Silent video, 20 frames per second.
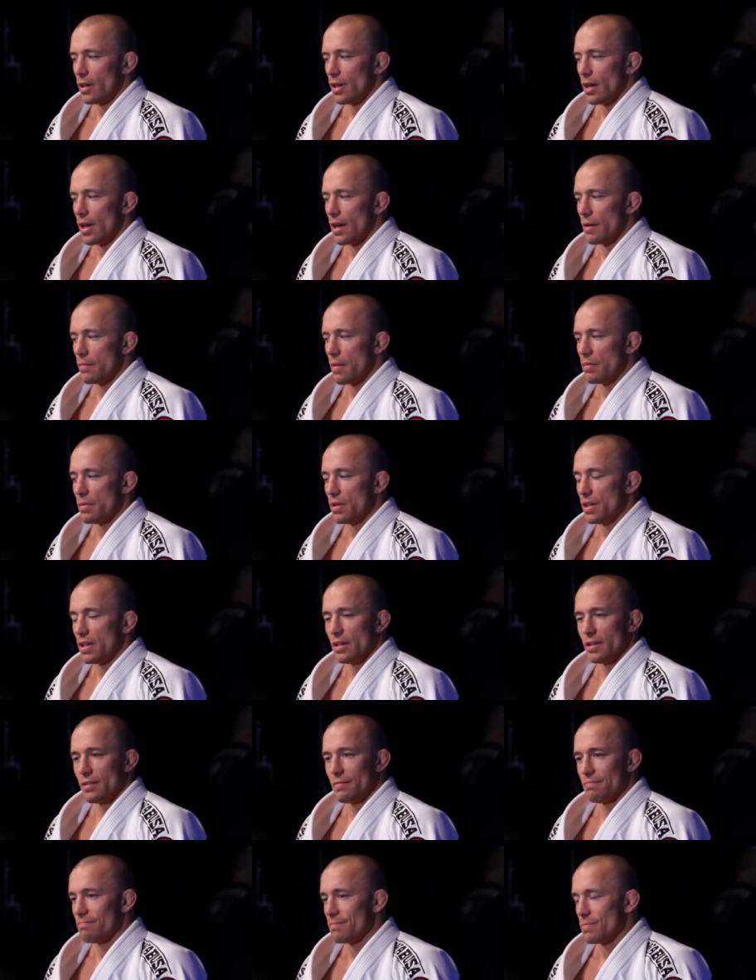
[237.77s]
Uh,
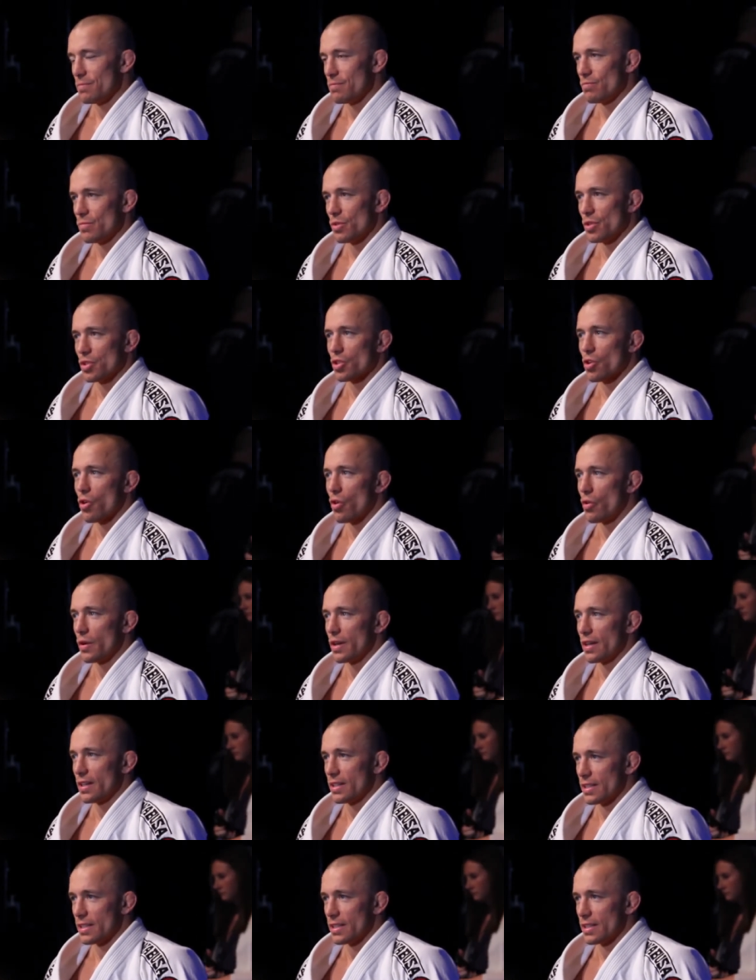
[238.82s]
maybe the scoring